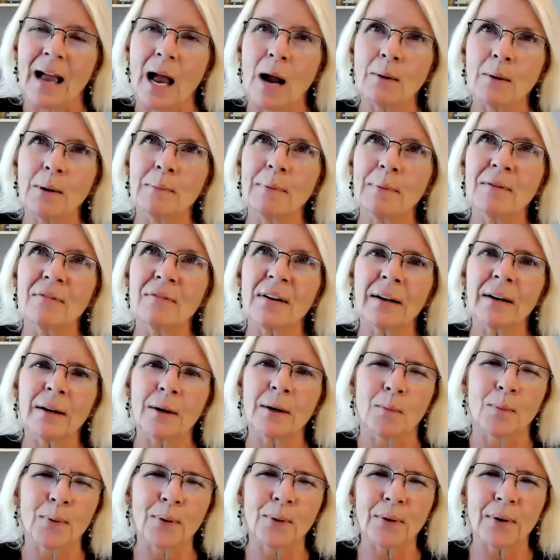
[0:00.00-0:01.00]
I would be very
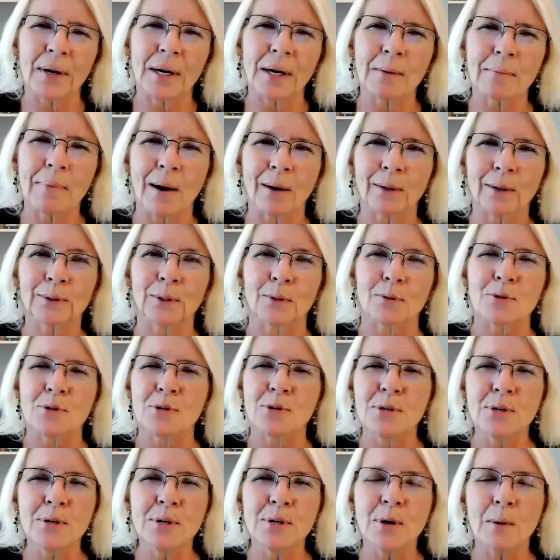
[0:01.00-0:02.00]
worried about those
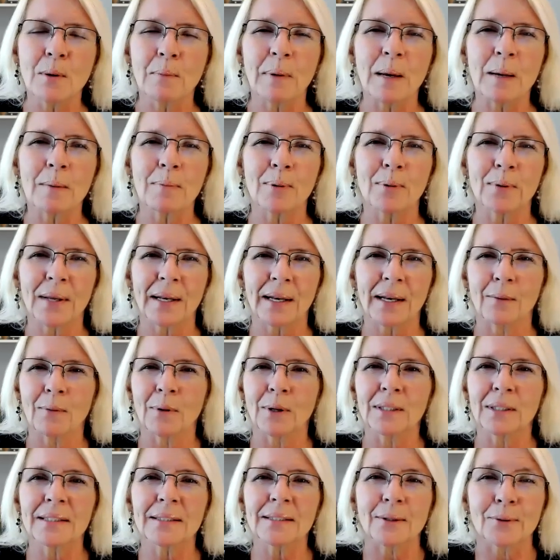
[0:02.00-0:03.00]
new people that I
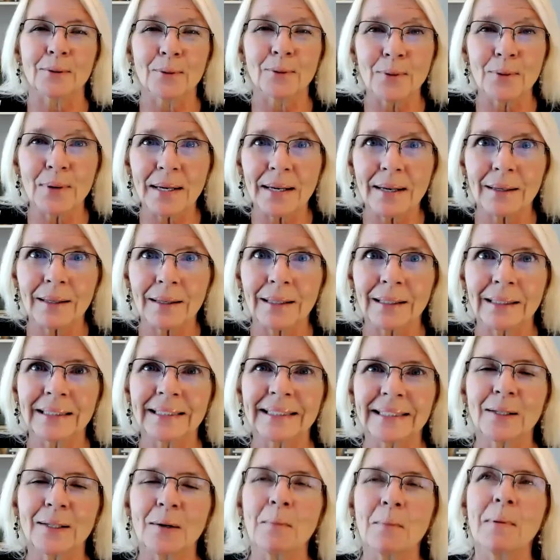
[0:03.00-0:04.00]
wanted to reel in
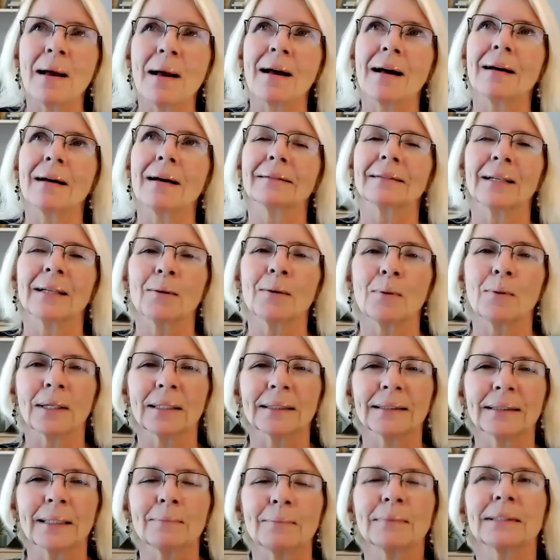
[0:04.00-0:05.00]
so bad, and I
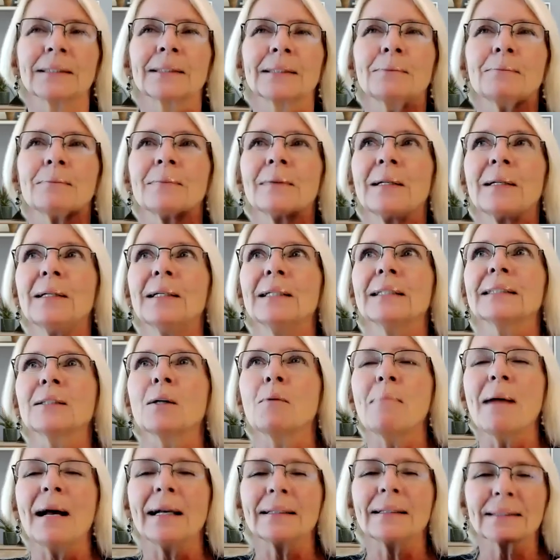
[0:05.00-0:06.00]
wanted them to
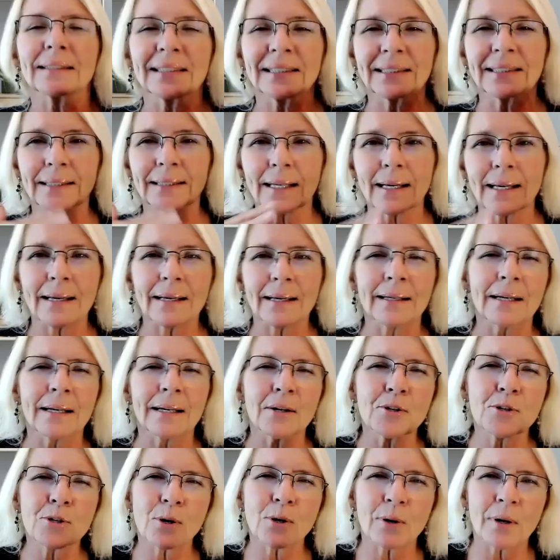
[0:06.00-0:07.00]
so bad to stay and
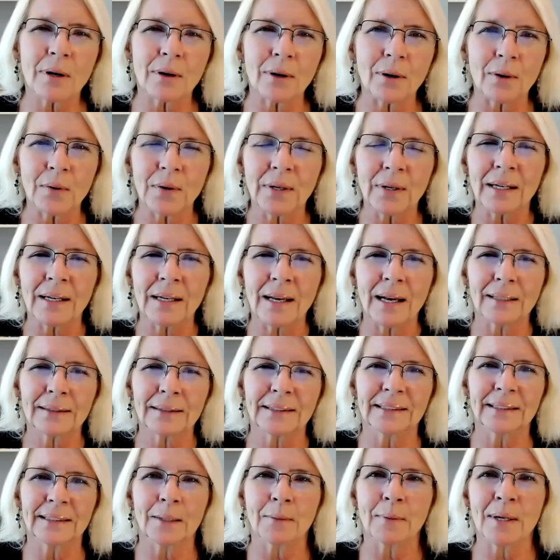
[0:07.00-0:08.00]
enjoy all the
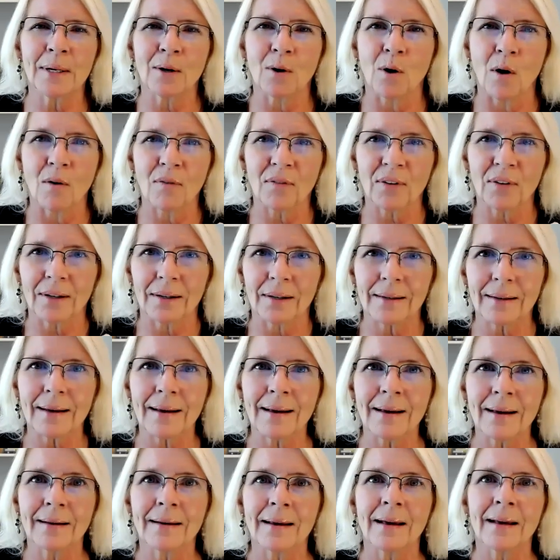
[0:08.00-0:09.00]
classes that we offered,
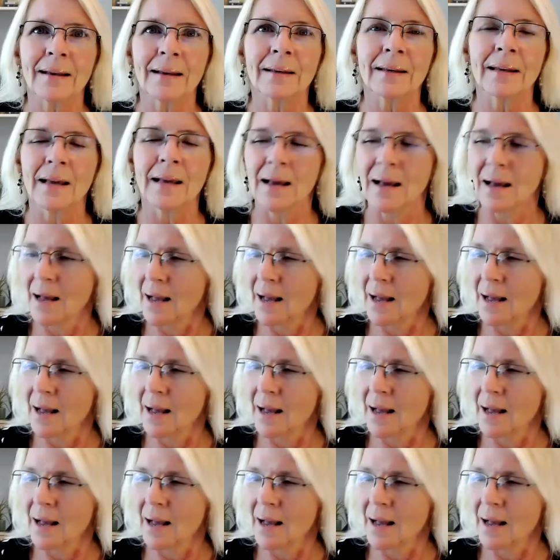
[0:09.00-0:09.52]
and